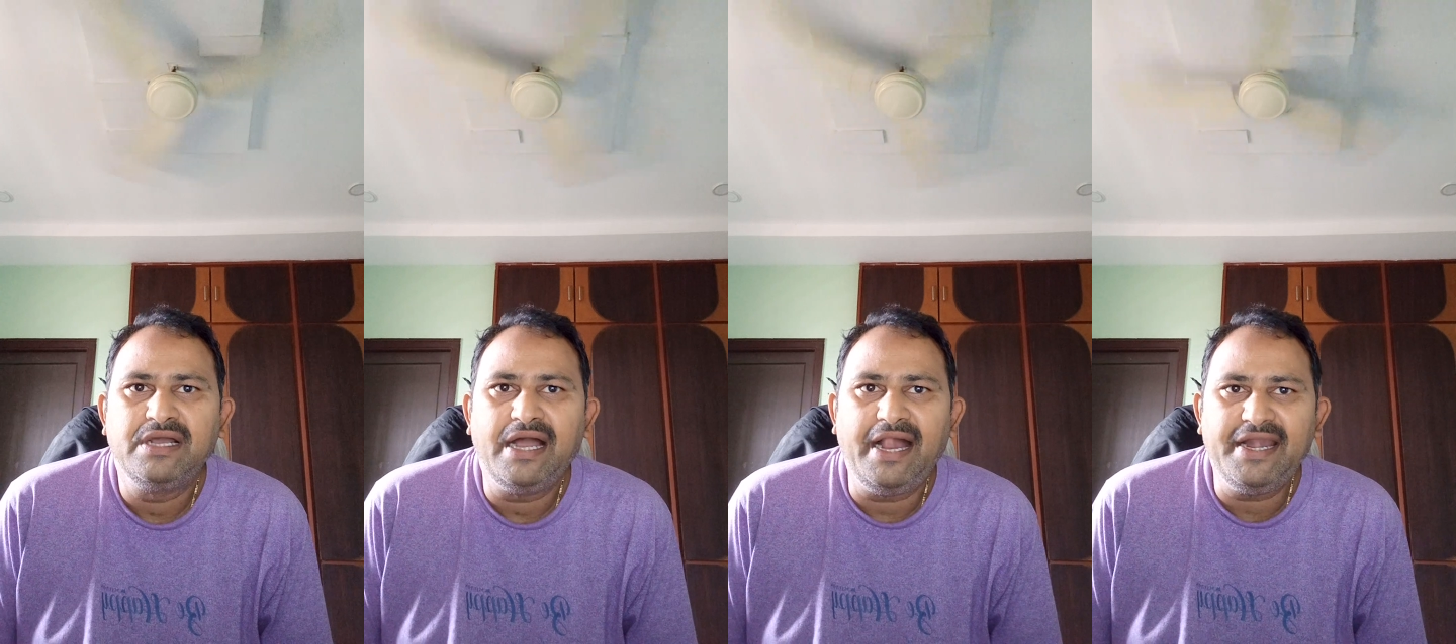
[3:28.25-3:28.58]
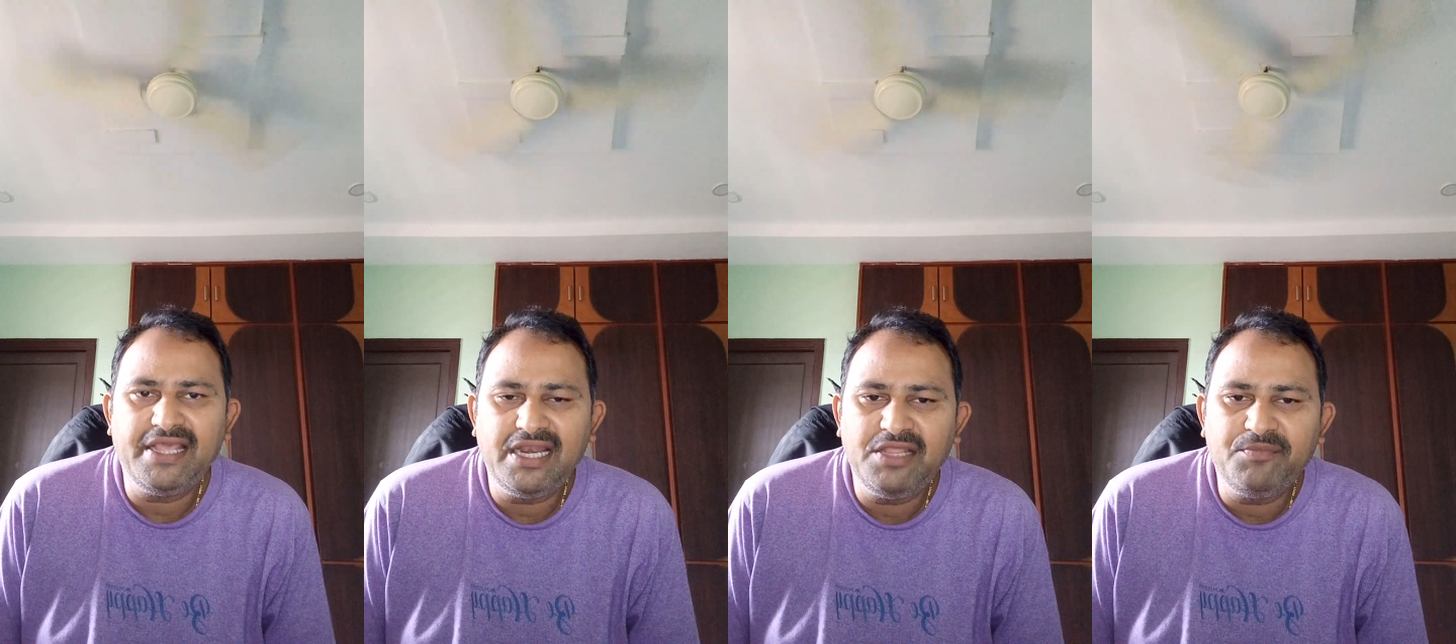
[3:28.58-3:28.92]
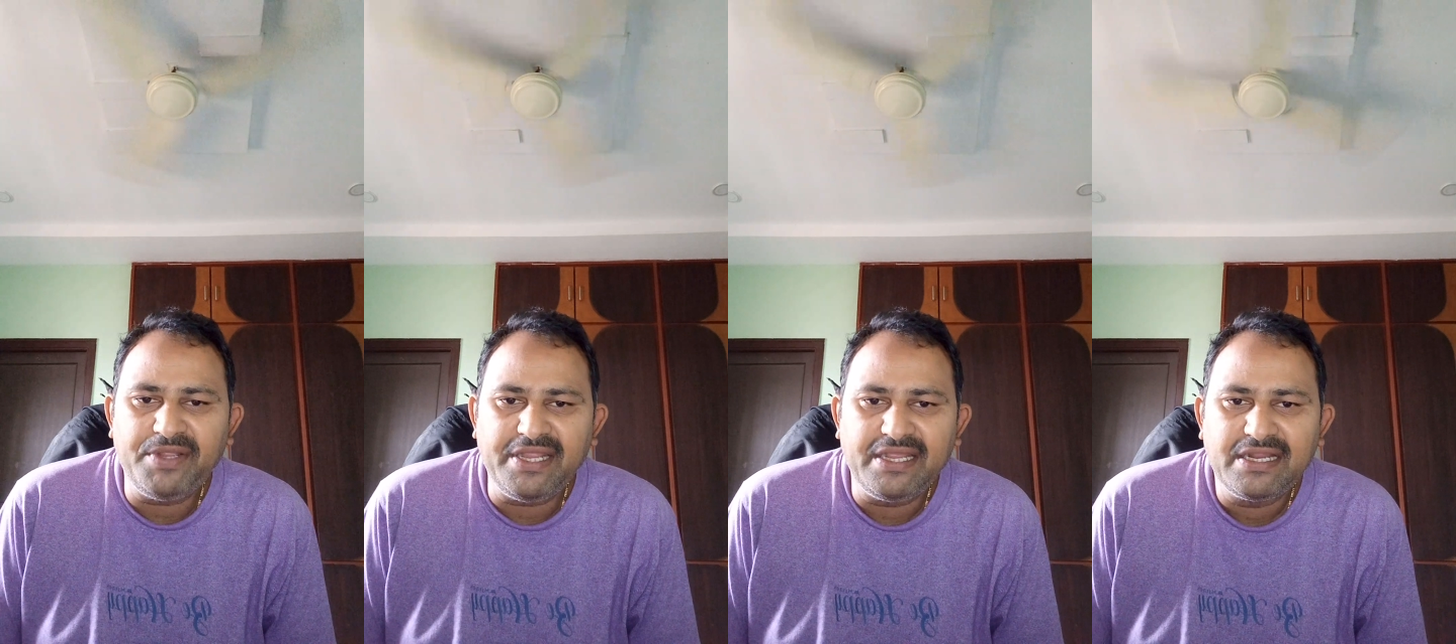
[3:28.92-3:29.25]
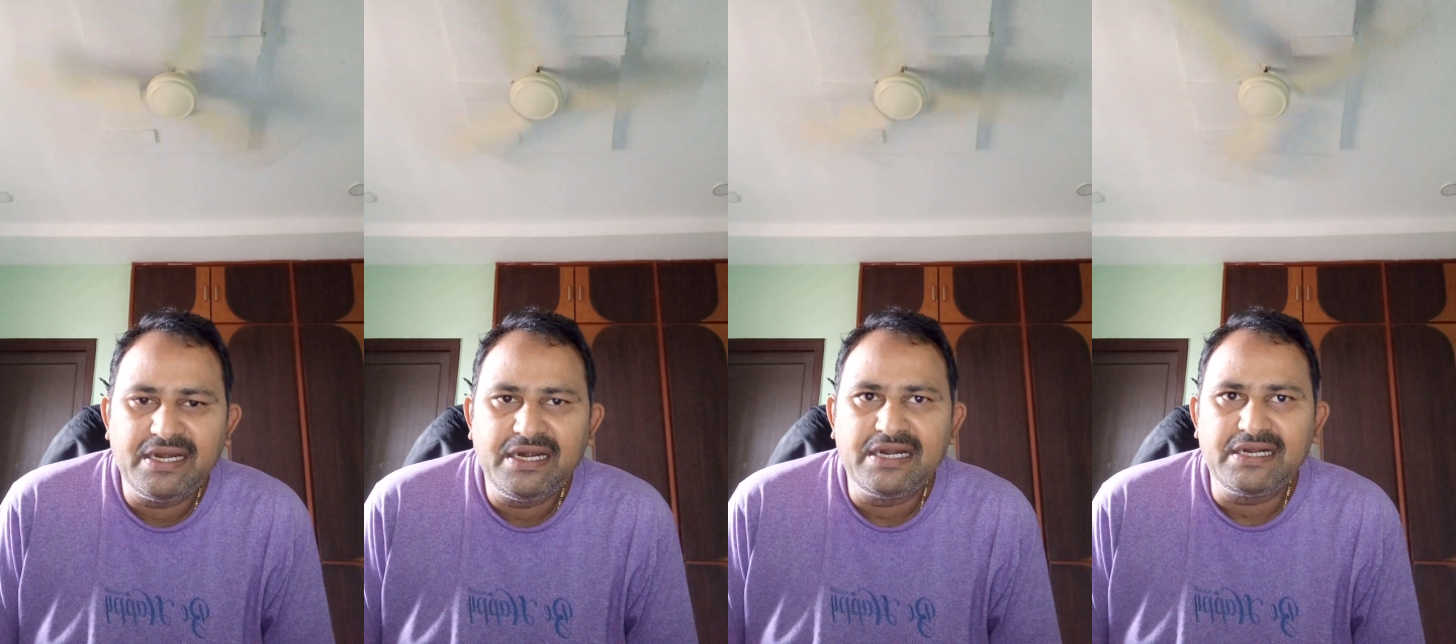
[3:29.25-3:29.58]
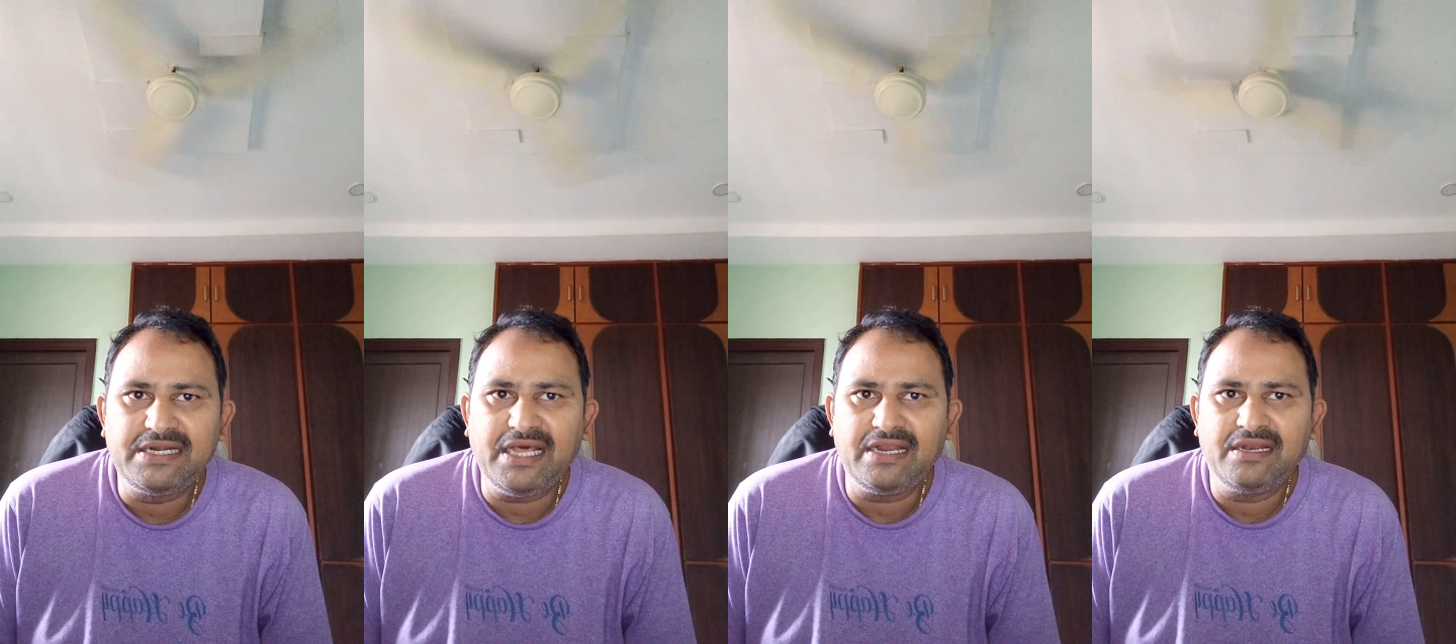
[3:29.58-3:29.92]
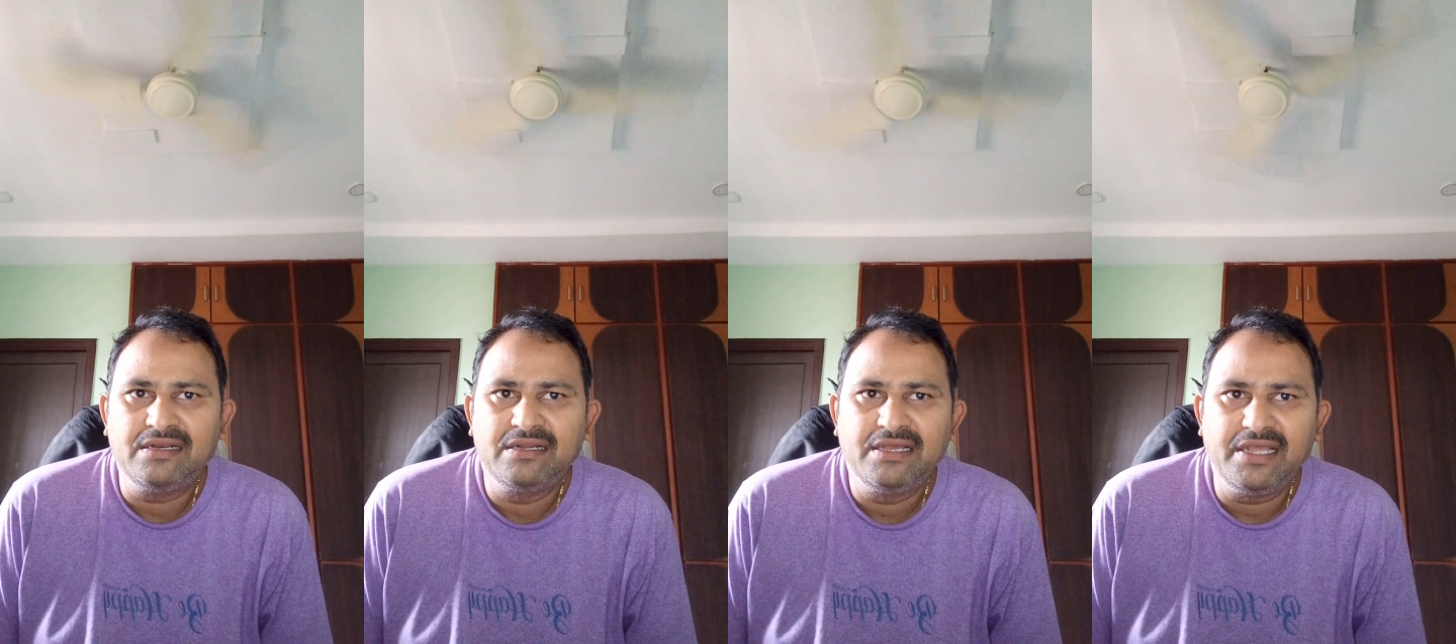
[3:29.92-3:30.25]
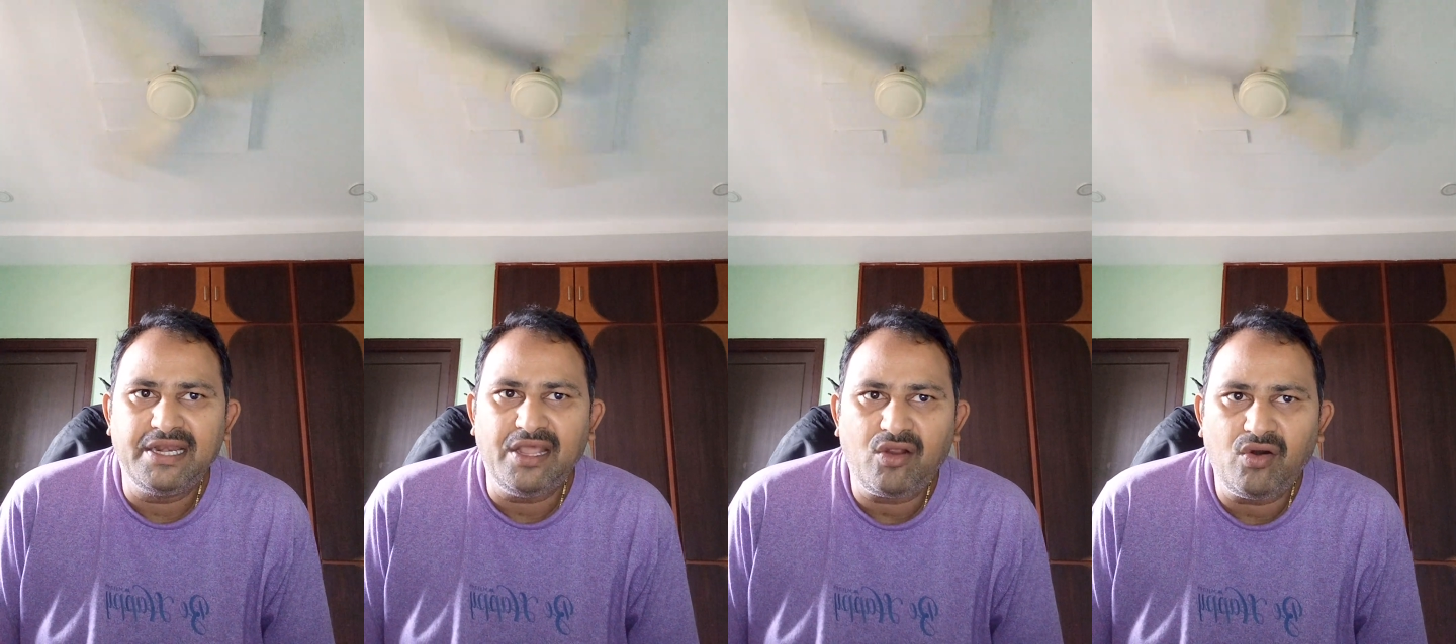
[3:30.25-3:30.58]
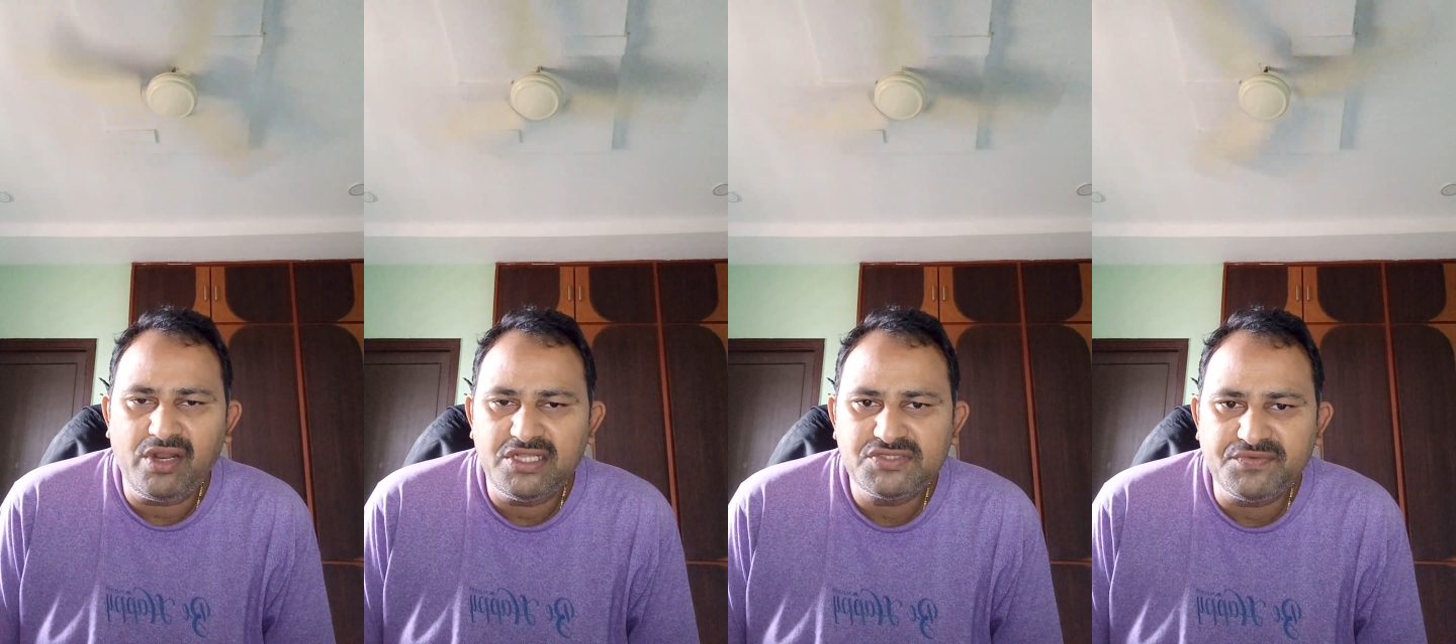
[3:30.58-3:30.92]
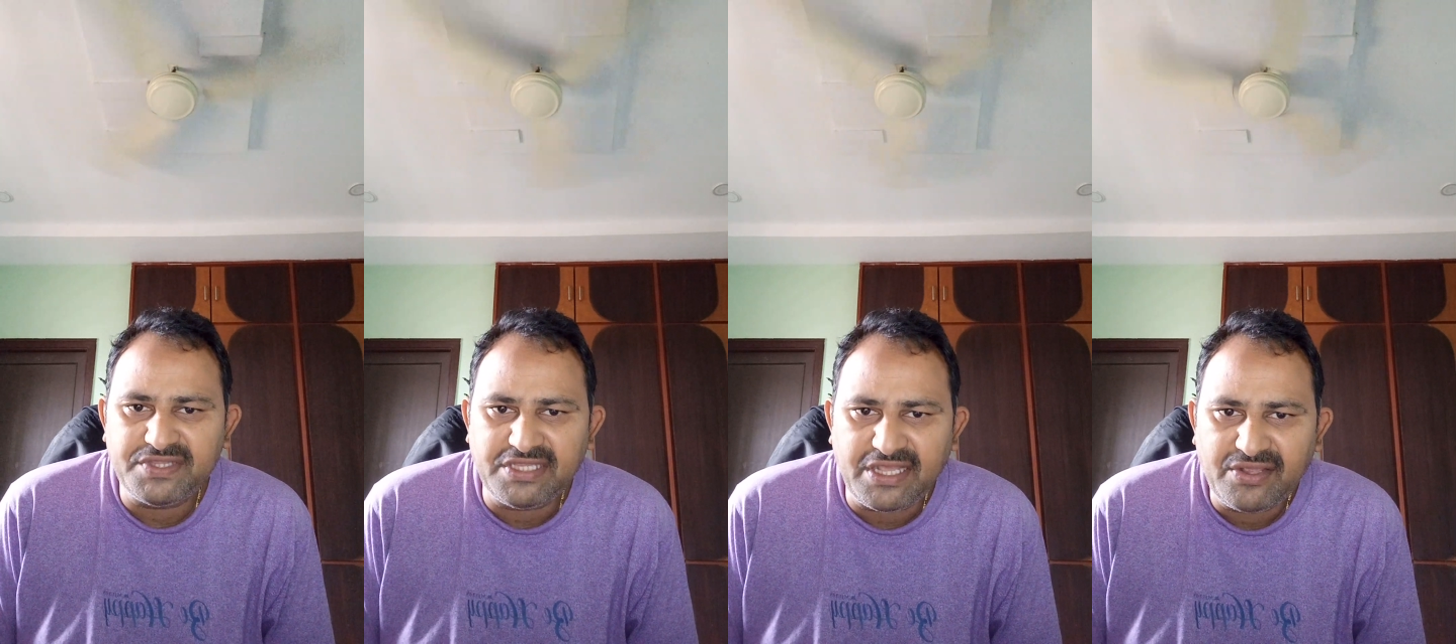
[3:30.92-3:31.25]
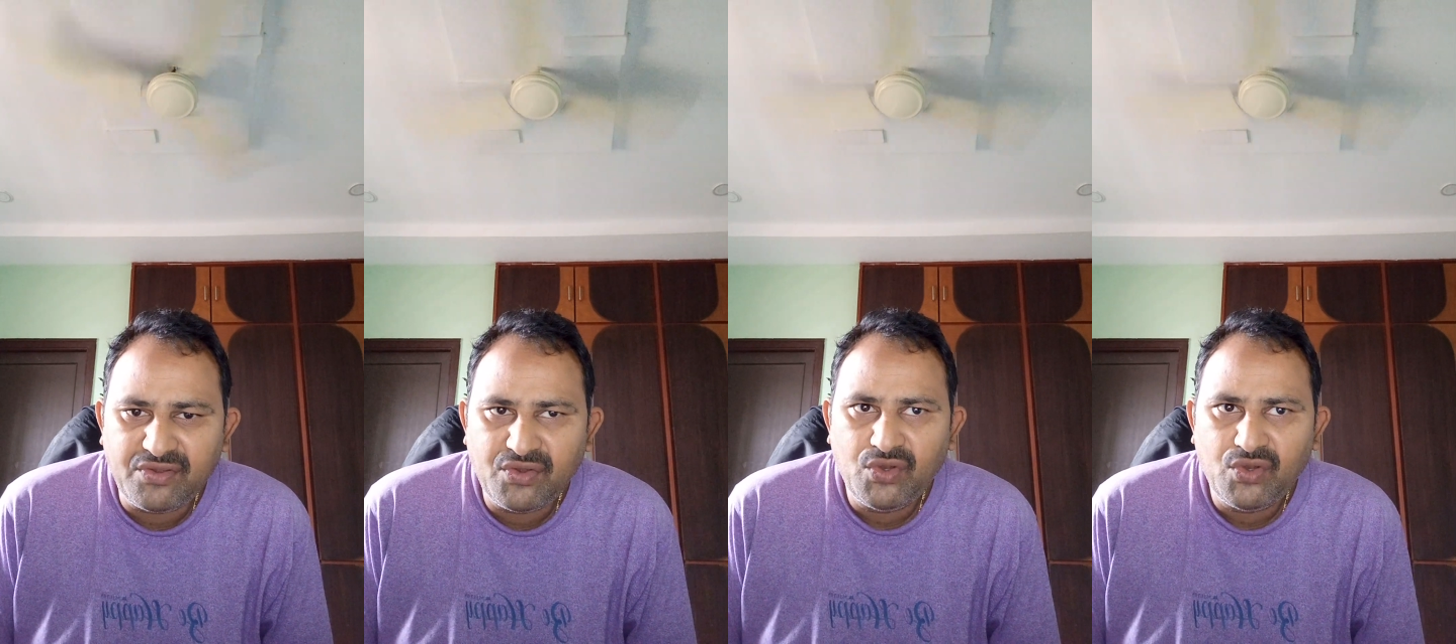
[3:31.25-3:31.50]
ideally be done in accordance with the